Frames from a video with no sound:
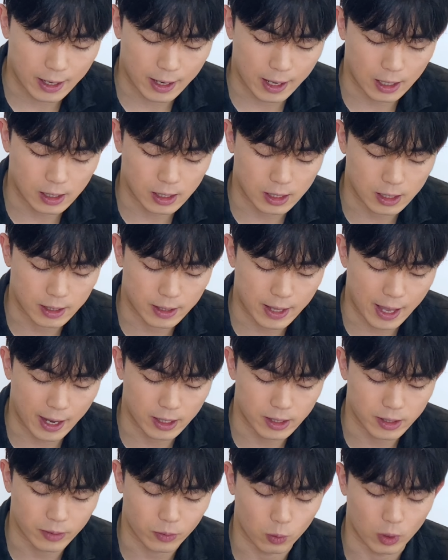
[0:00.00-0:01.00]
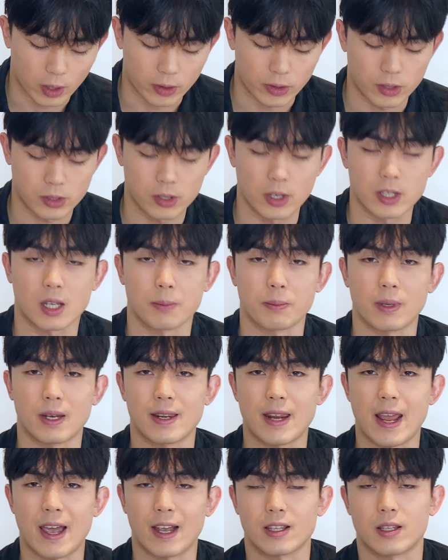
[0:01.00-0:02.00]
x is -1, so it's going to be a
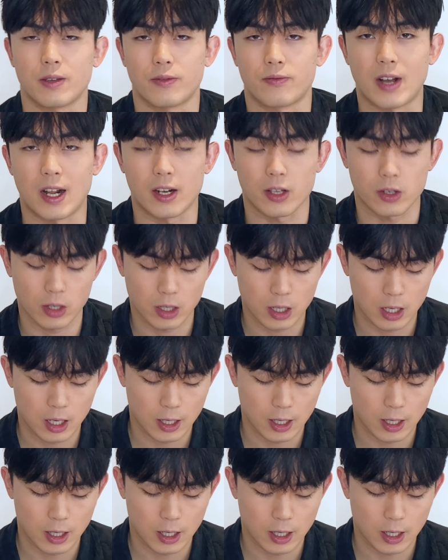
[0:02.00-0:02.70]
negative value.